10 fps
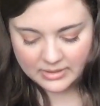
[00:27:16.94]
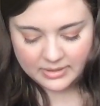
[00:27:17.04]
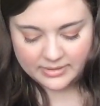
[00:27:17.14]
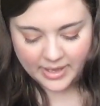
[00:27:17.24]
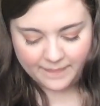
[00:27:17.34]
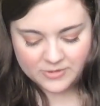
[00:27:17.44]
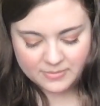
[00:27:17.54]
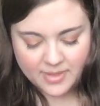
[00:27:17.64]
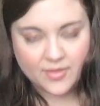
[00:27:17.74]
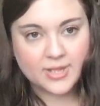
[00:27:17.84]
yeah, these are
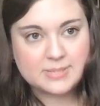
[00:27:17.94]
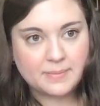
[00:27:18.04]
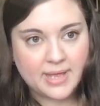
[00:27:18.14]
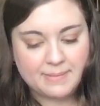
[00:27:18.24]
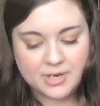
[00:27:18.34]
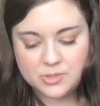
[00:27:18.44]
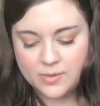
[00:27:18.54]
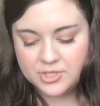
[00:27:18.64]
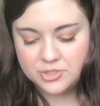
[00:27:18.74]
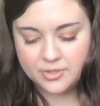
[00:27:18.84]
my thoughts, but I'm not
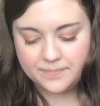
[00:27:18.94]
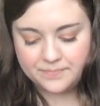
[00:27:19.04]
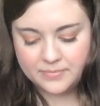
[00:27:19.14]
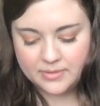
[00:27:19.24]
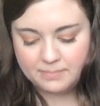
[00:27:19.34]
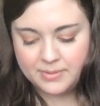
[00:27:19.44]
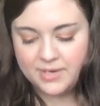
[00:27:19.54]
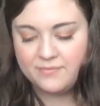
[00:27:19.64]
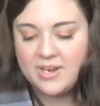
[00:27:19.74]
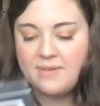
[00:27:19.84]
quite sure. But
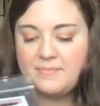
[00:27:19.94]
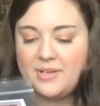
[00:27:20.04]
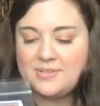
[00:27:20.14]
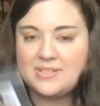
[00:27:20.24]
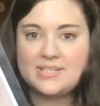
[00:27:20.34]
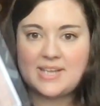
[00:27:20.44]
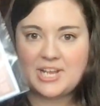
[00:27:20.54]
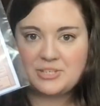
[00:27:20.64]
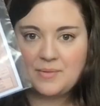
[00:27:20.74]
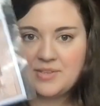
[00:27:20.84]
for now, it goes in the
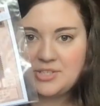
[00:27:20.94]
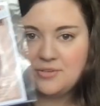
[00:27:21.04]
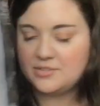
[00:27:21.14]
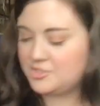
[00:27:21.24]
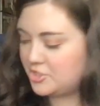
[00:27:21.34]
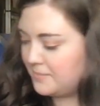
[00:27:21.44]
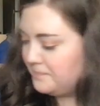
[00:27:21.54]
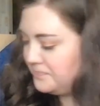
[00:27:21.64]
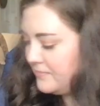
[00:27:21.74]
stash with its cute little charm.